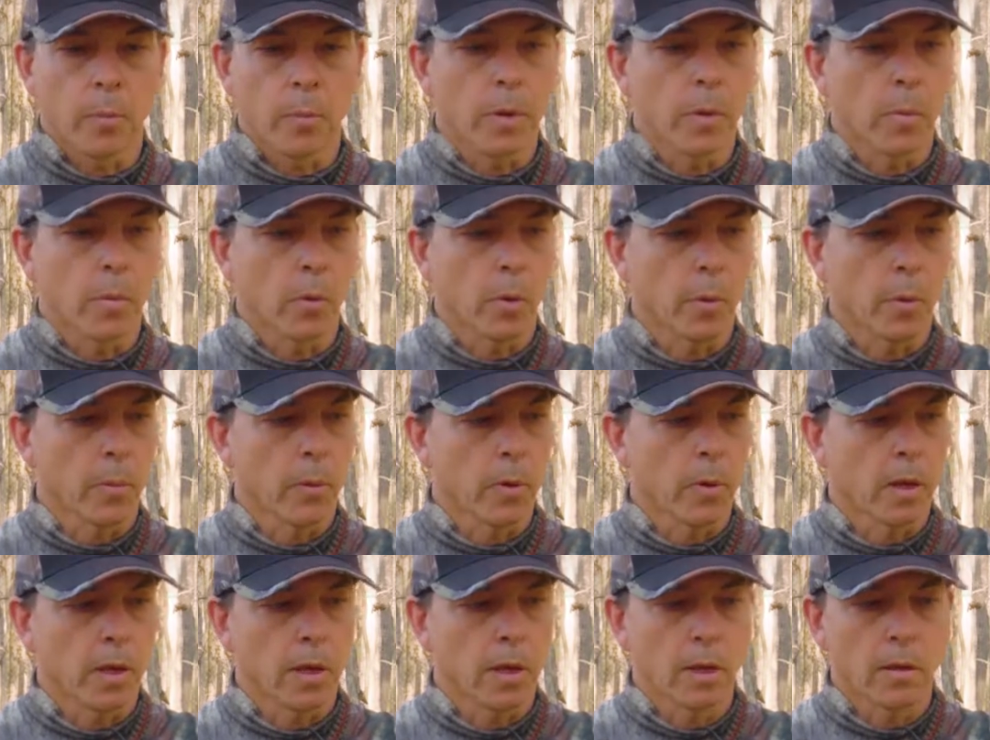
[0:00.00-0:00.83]
of people are
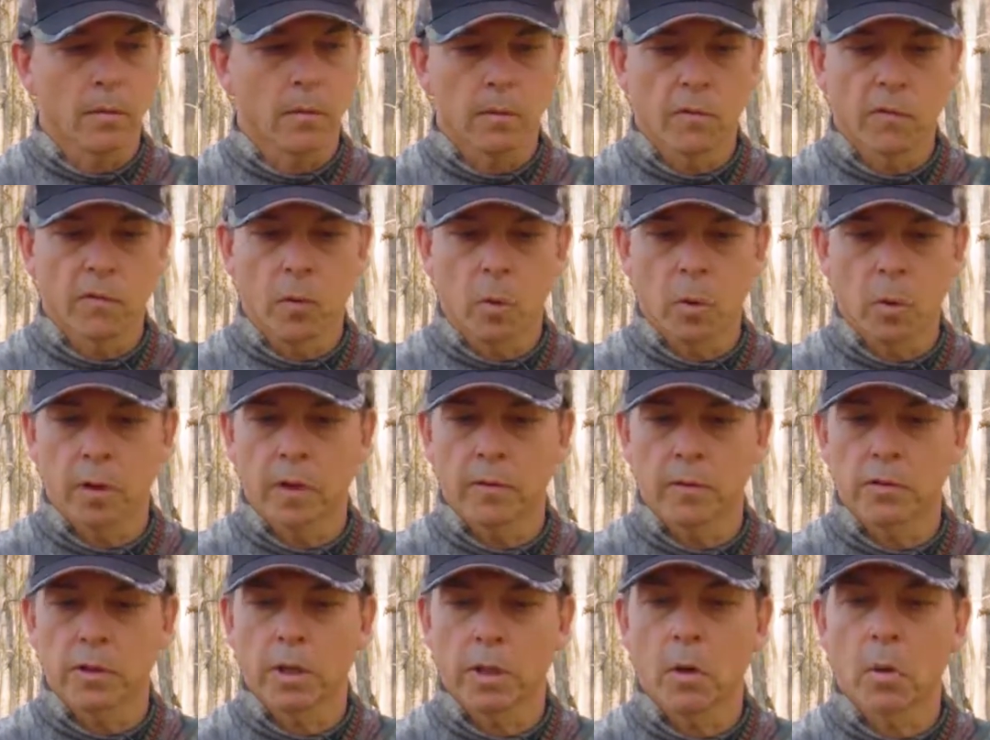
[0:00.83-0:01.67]
putting
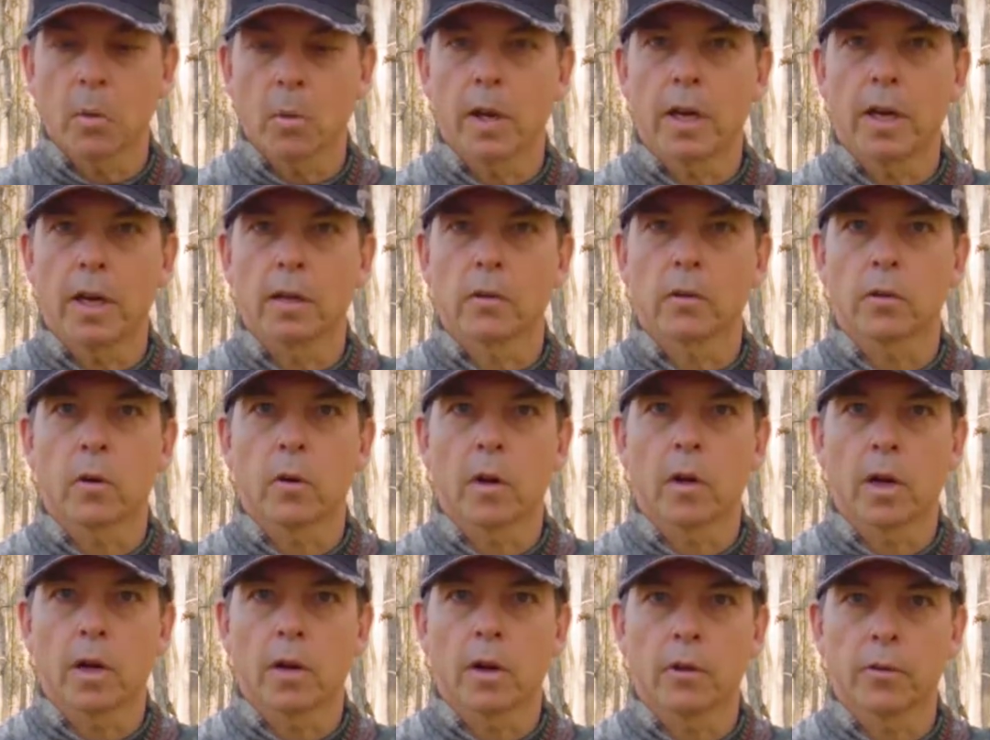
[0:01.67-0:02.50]
forward of center weighting in
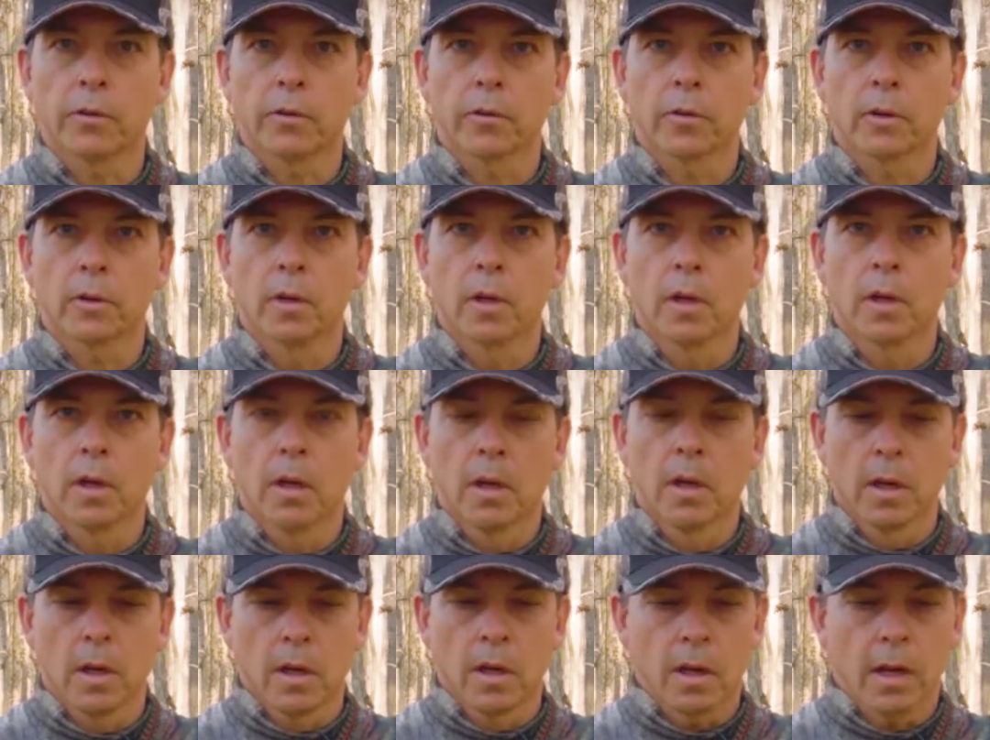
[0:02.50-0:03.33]
their arrows
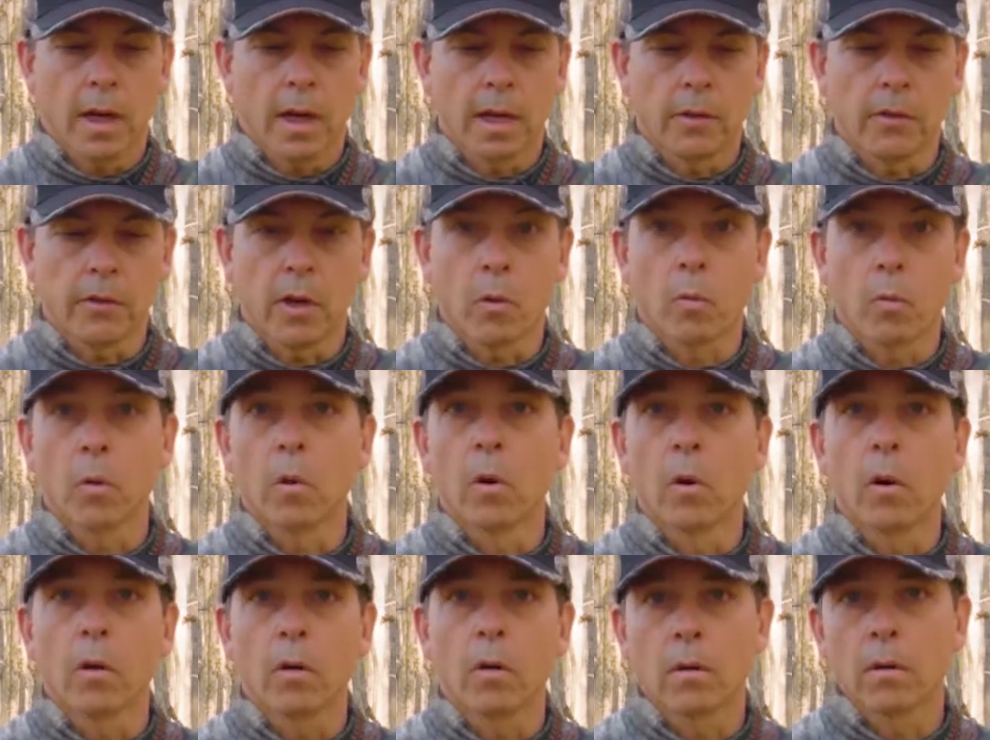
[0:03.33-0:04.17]
as a
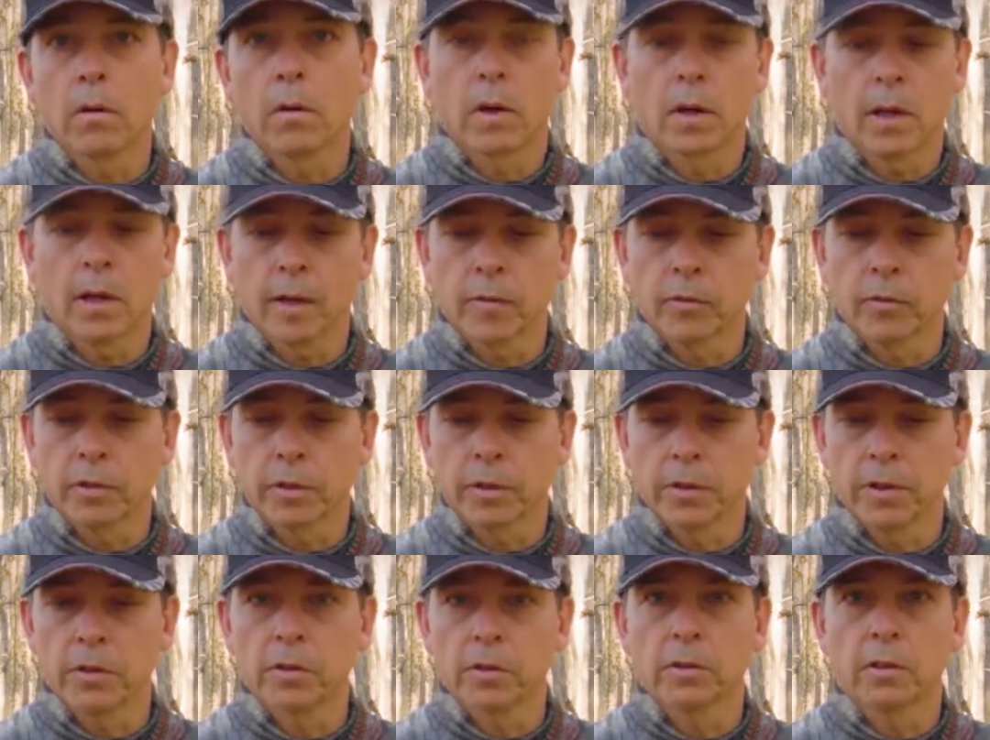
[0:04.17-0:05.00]
rule,
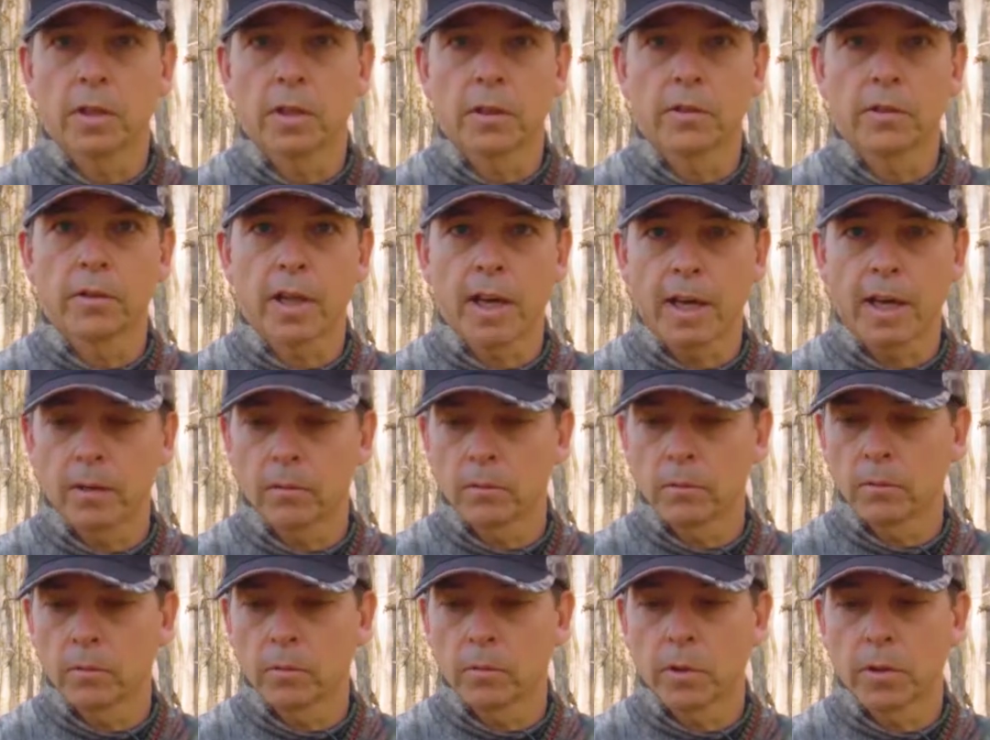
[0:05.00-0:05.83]
so this does that
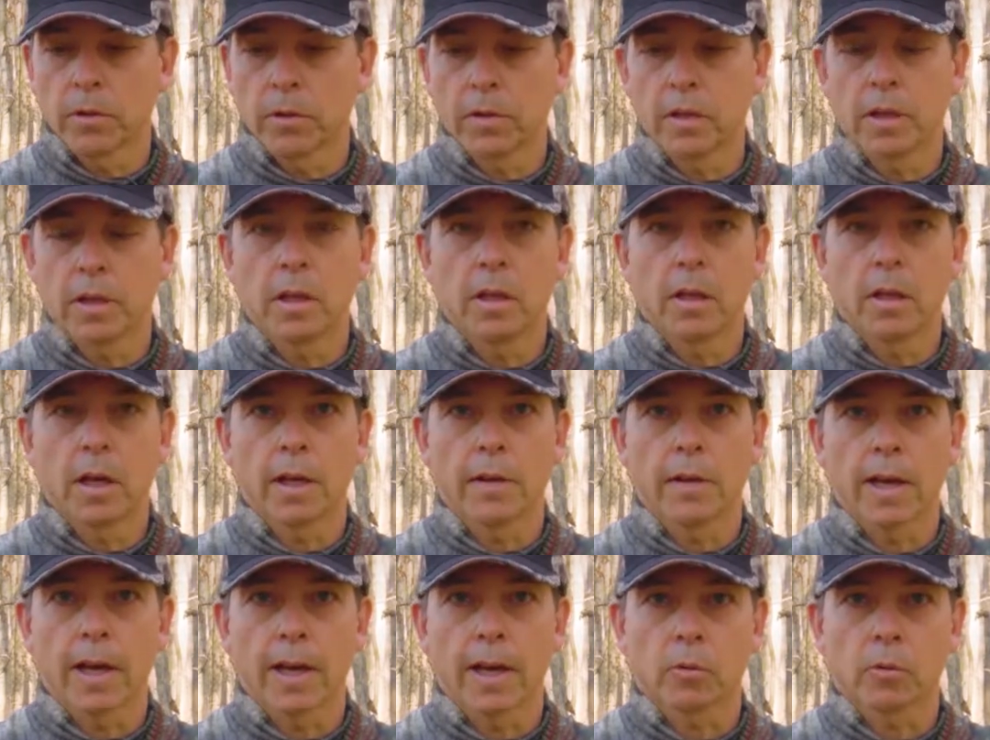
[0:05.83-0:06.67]
with the
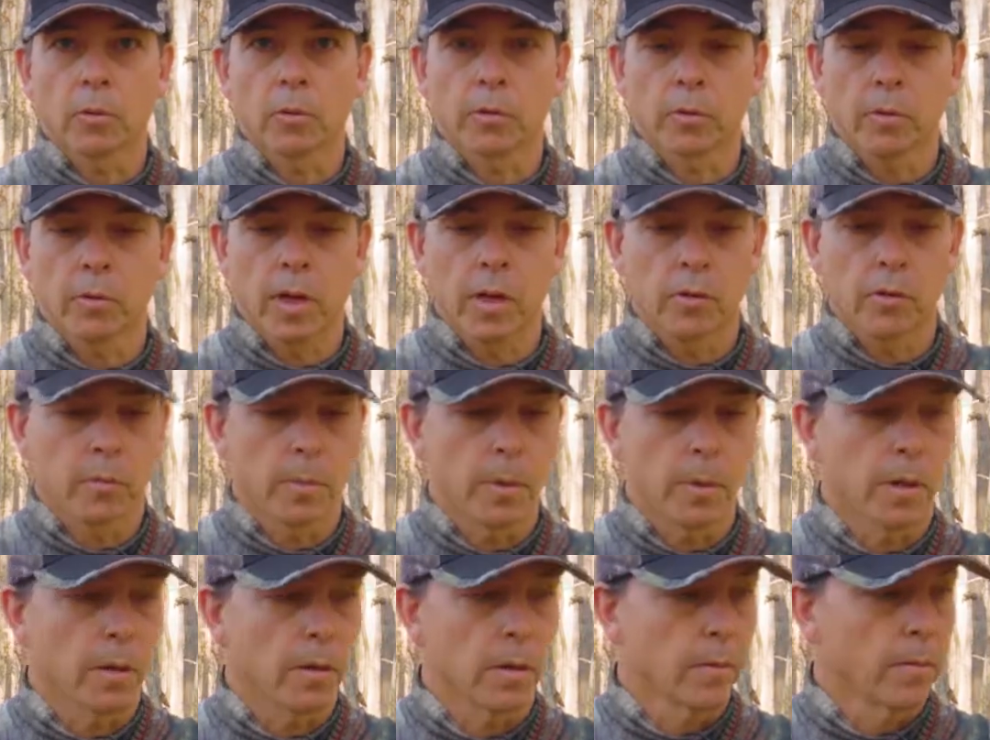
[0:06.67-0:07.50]
actual
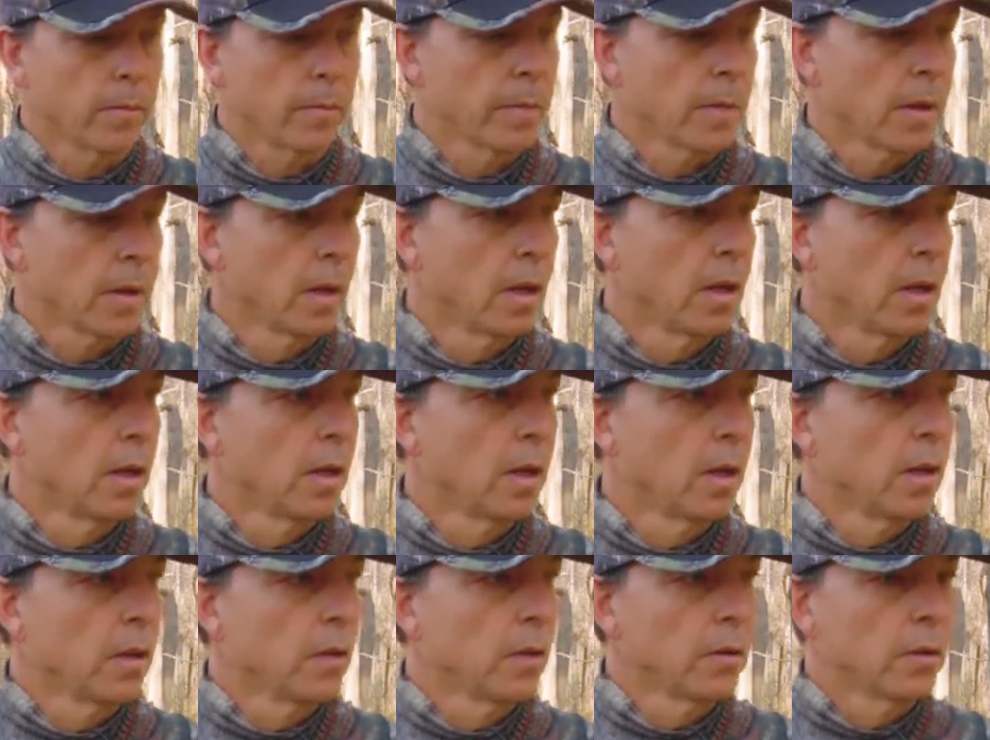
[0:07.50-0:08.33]
transmitter.
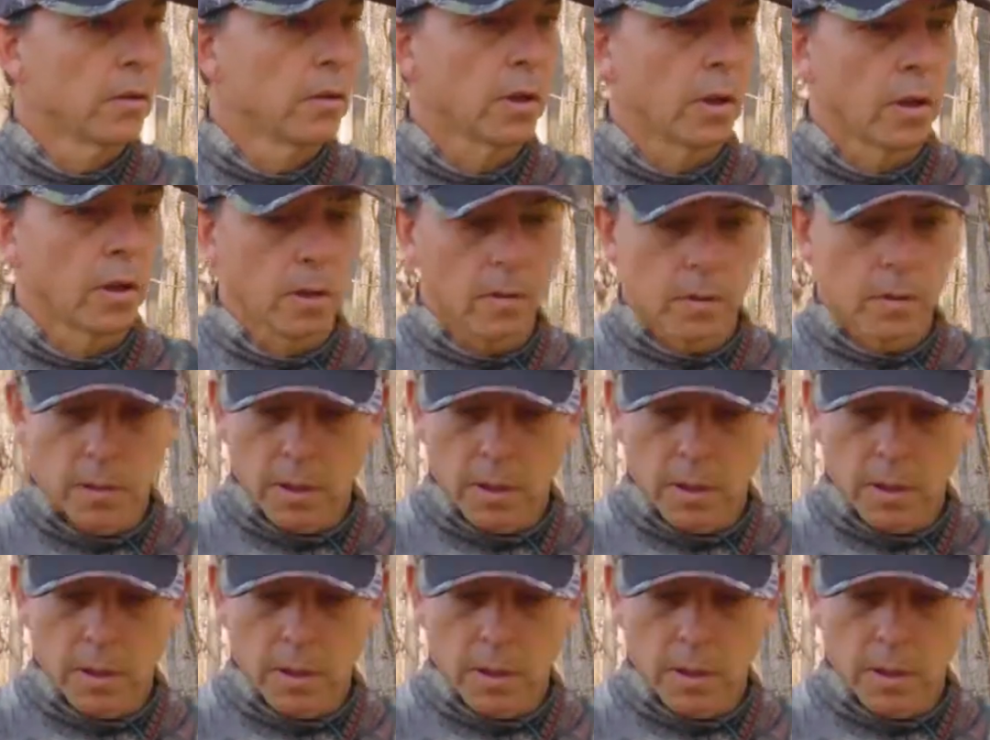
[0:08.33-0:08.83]
So